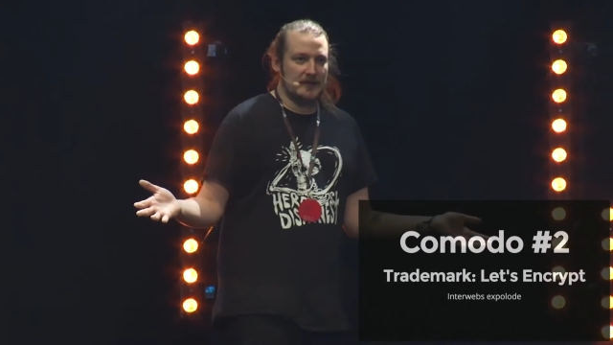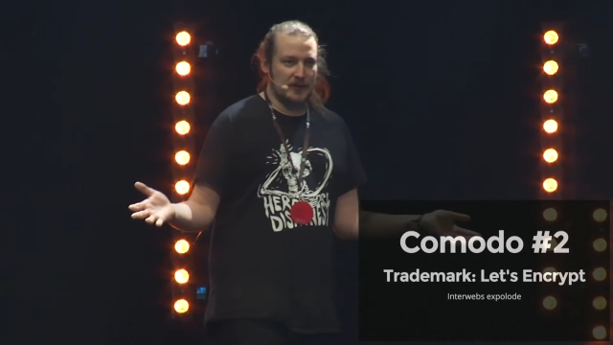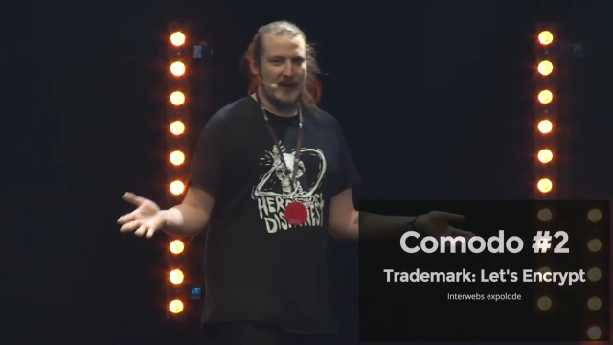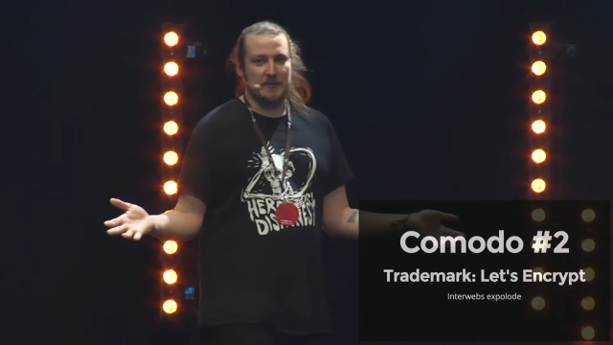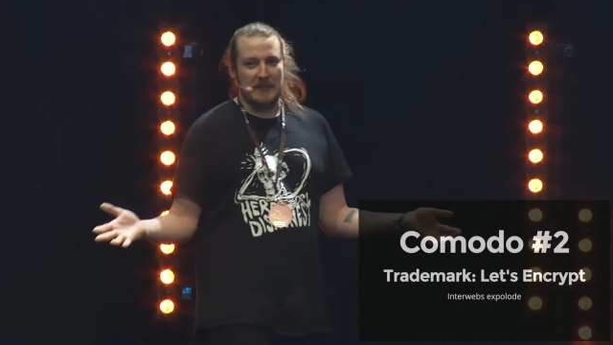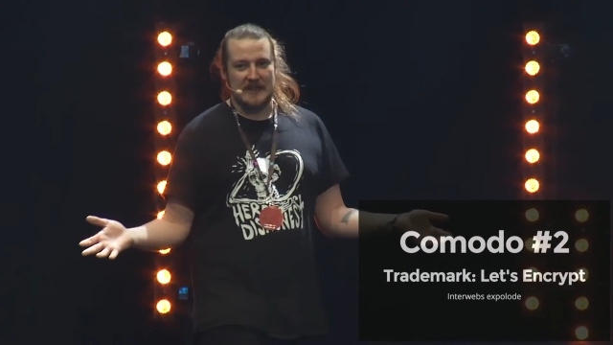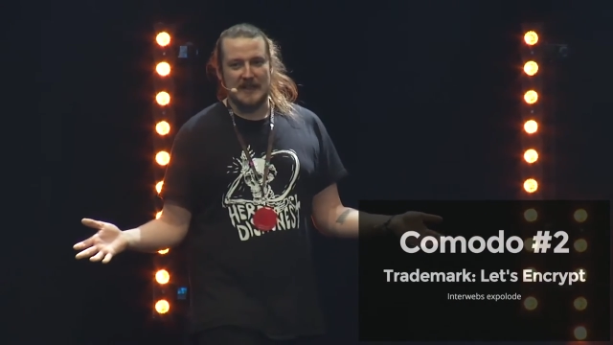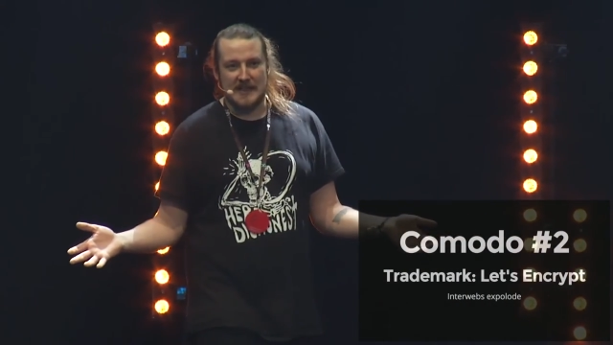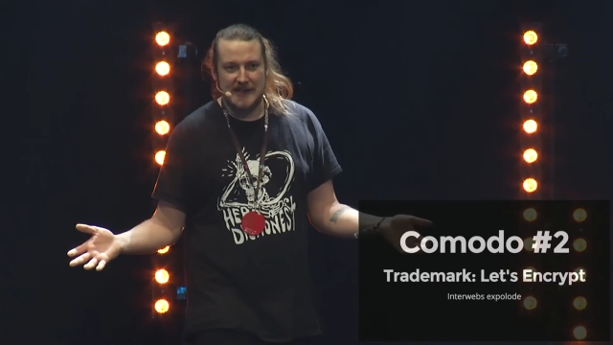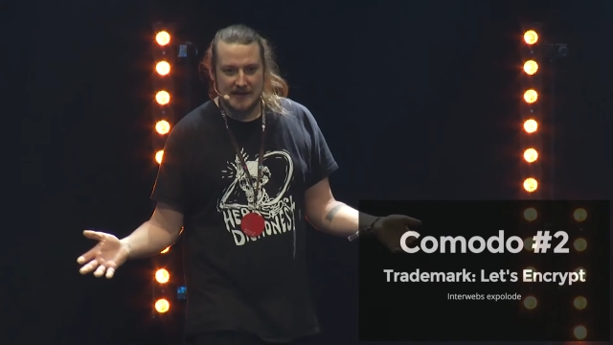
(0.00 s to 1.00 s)

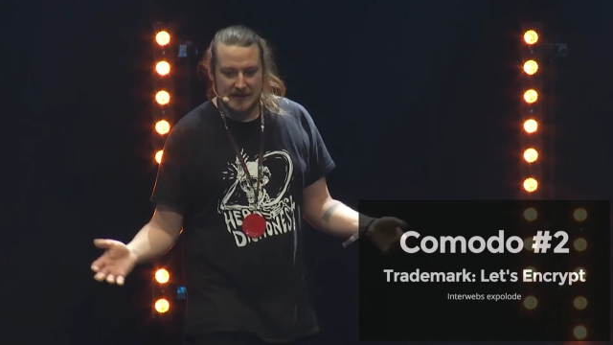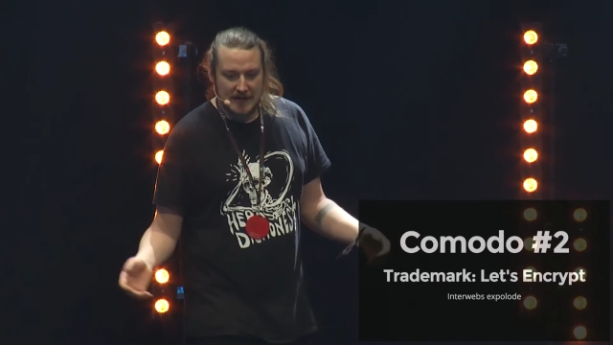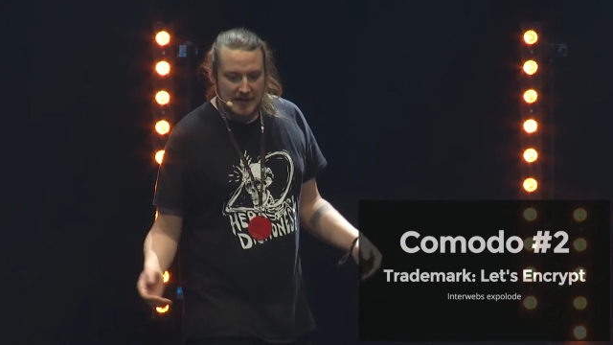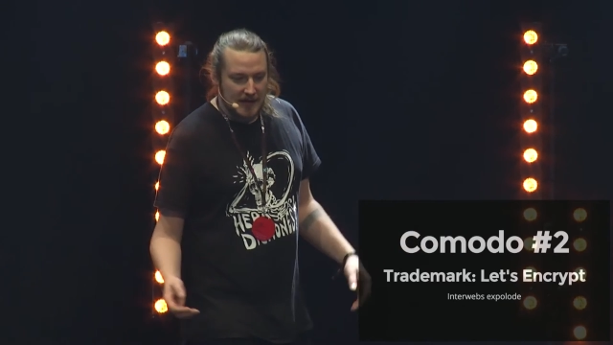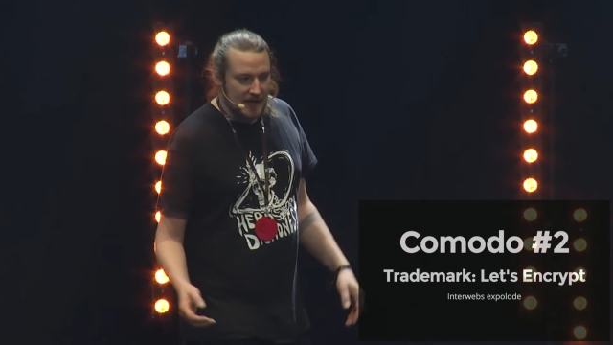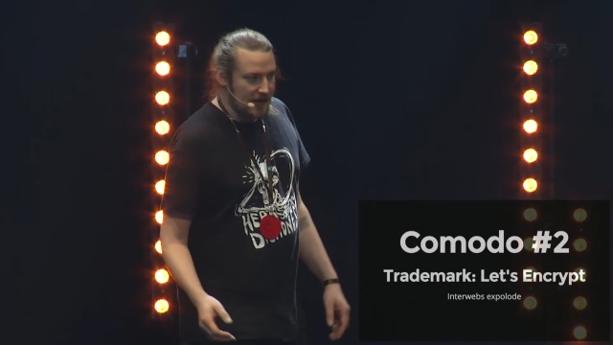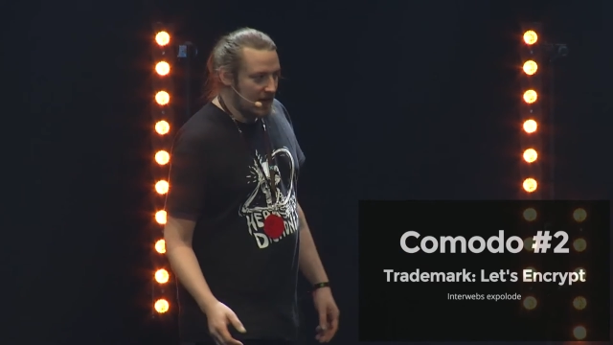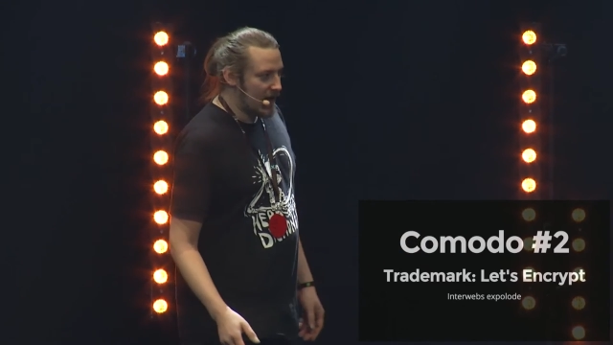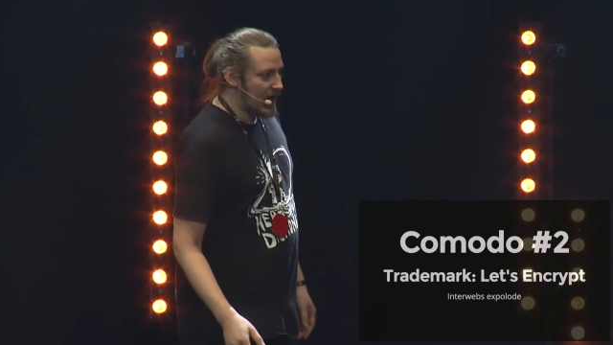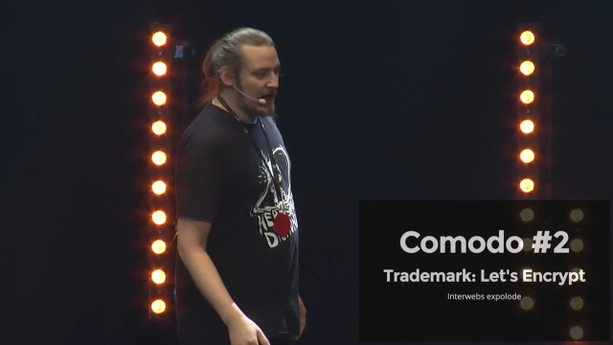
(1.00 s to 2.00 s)
business,
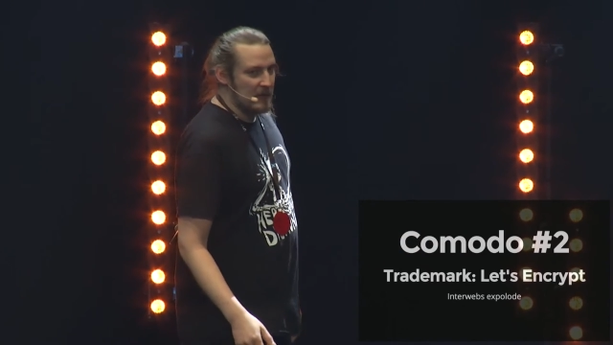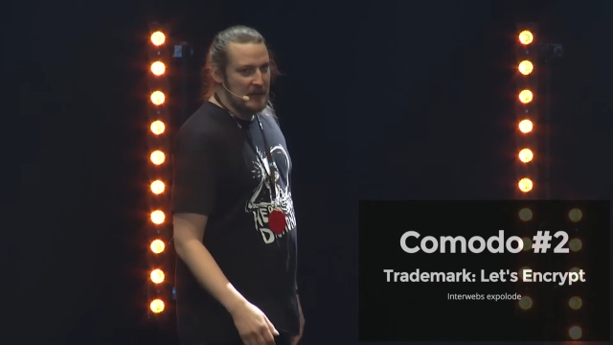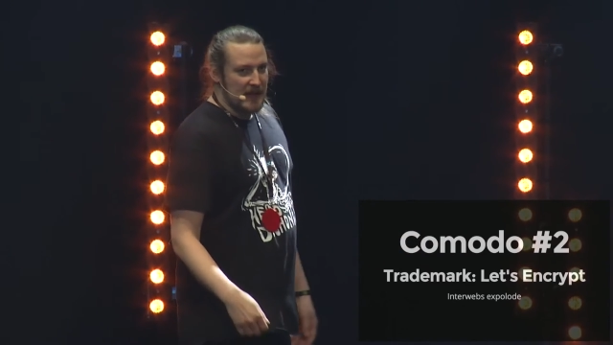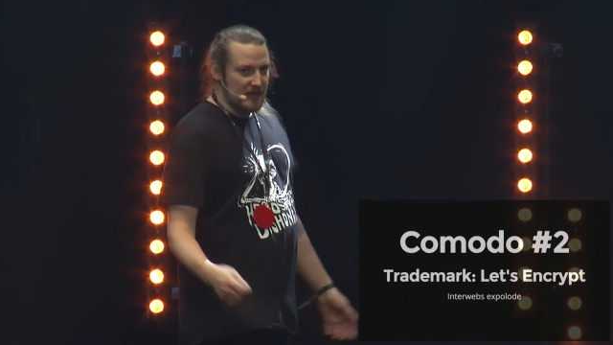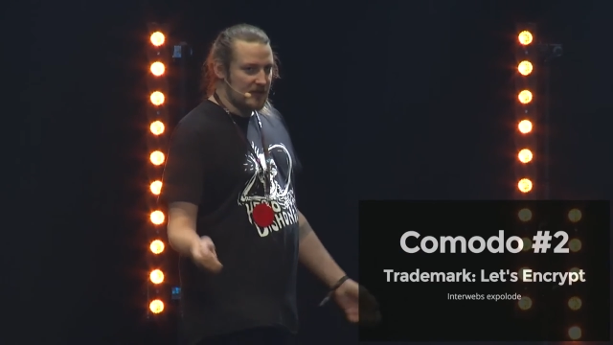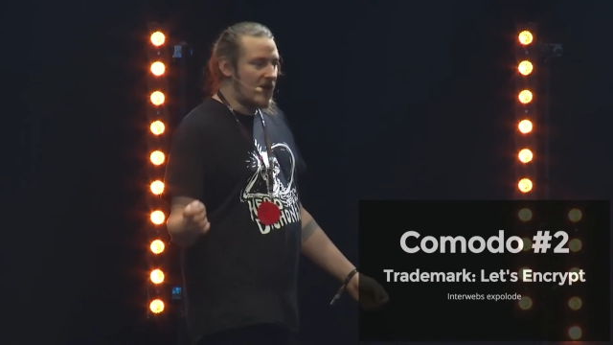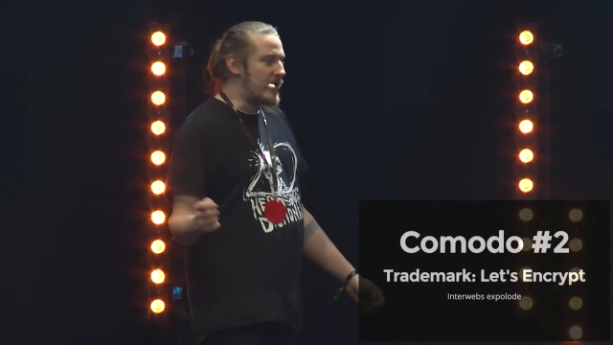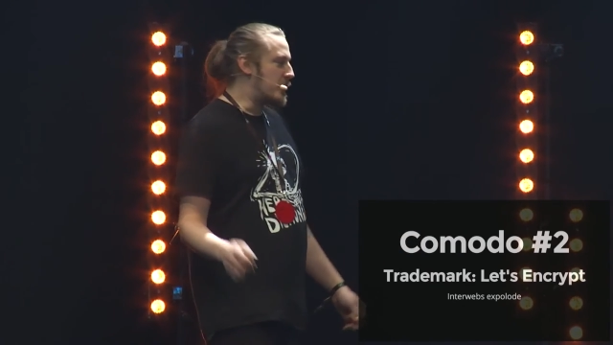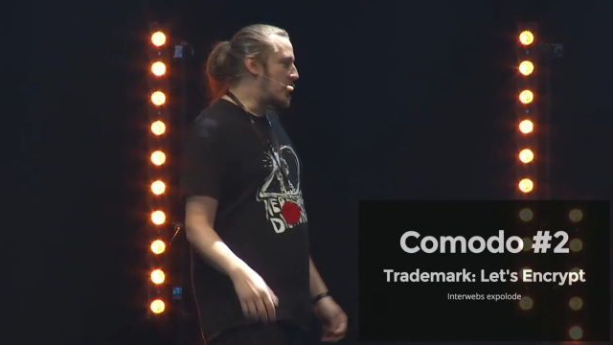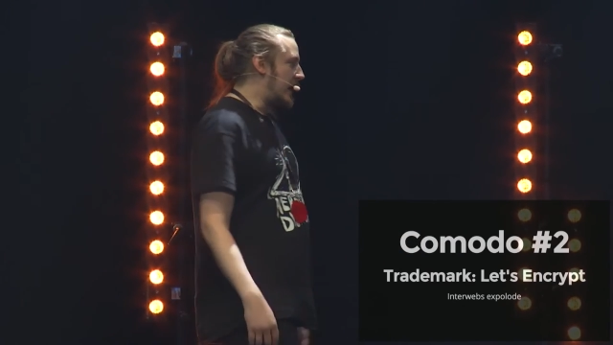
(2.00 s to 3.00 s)
maybe
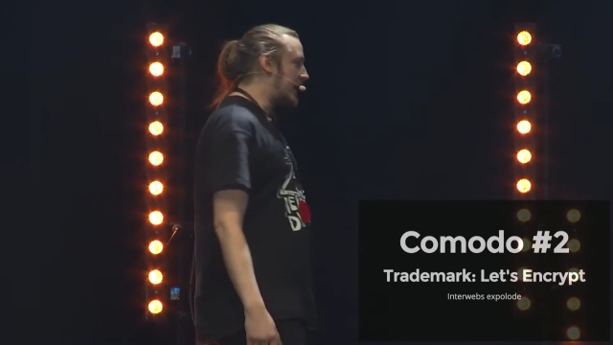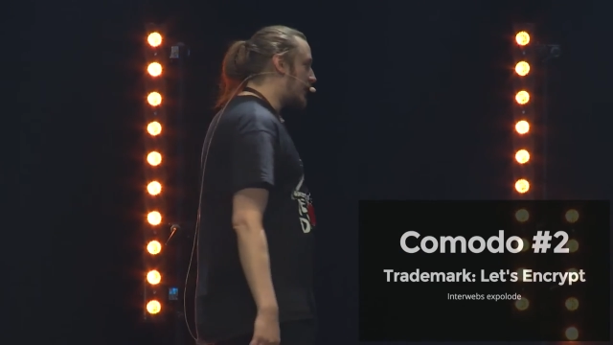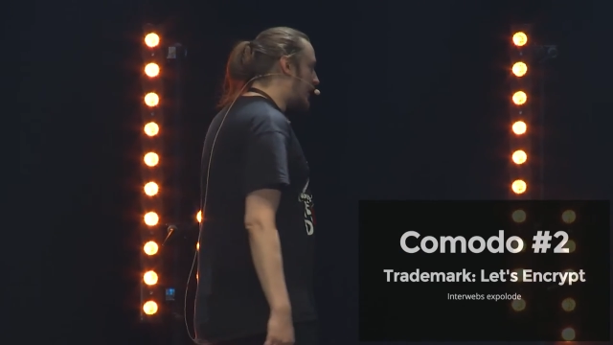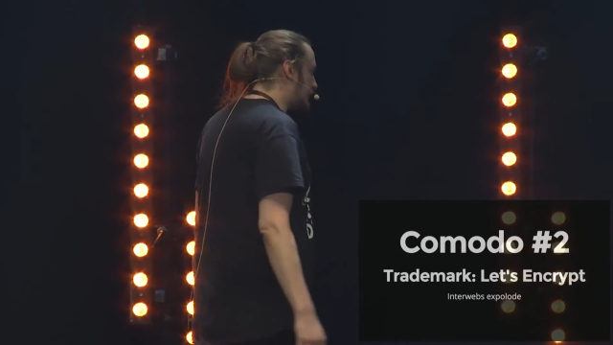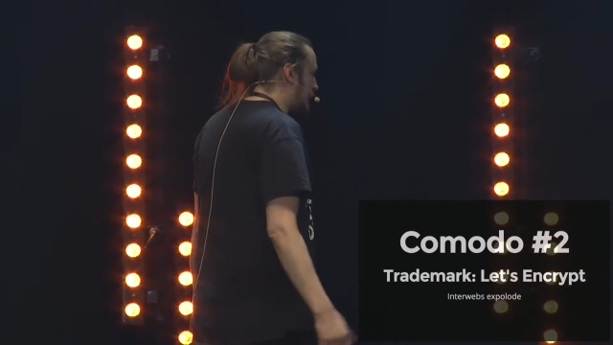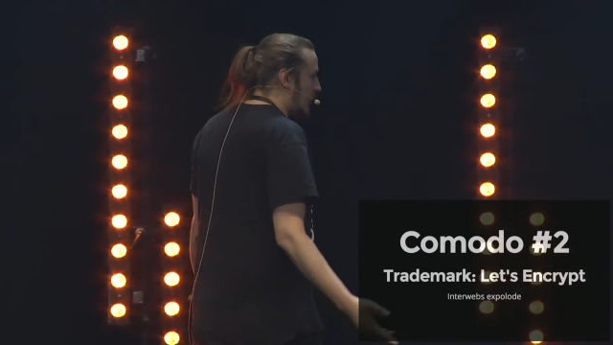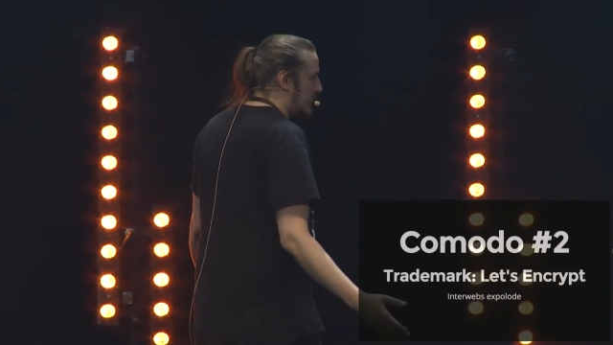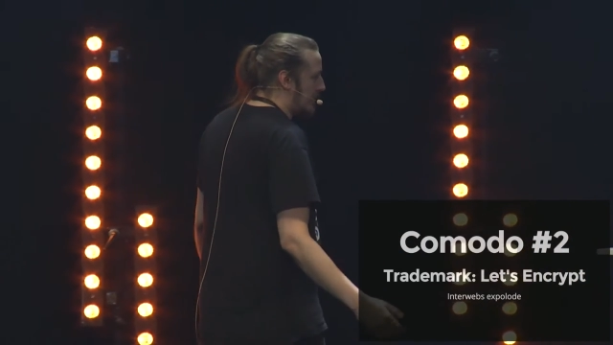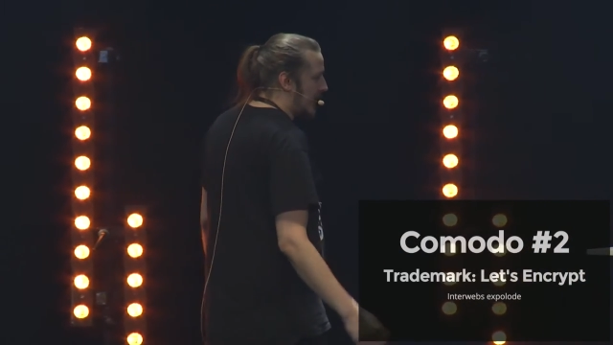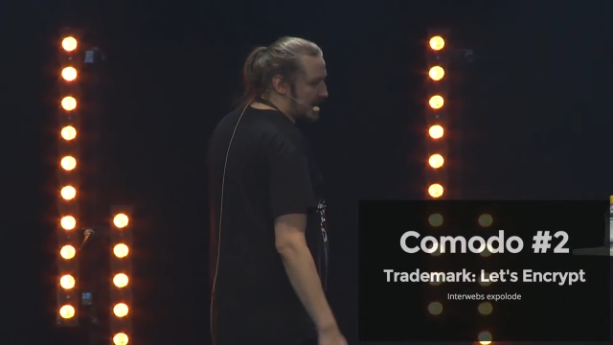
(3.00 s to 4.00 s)
undermining your
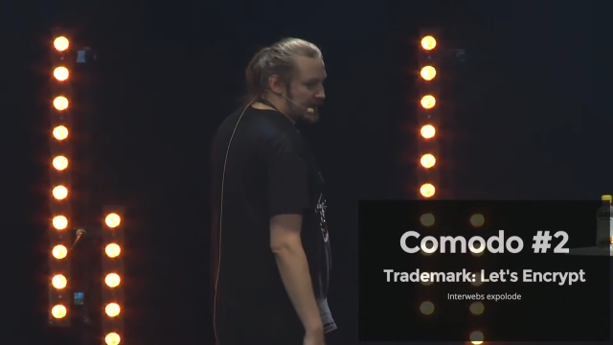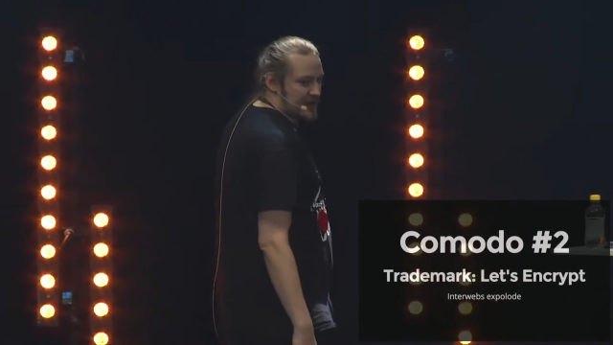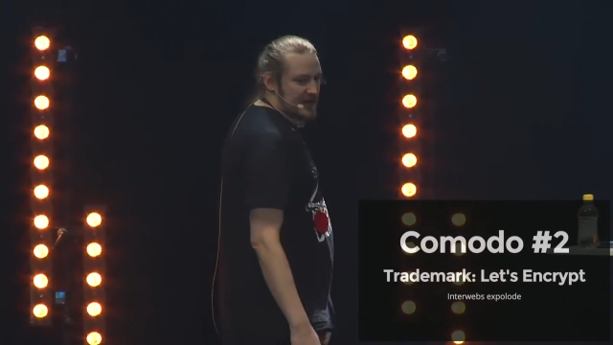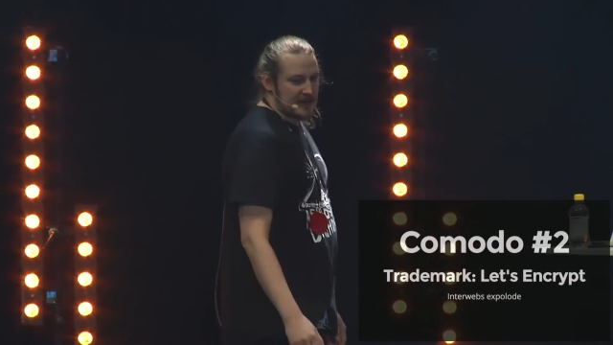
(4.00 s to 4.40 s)
competitors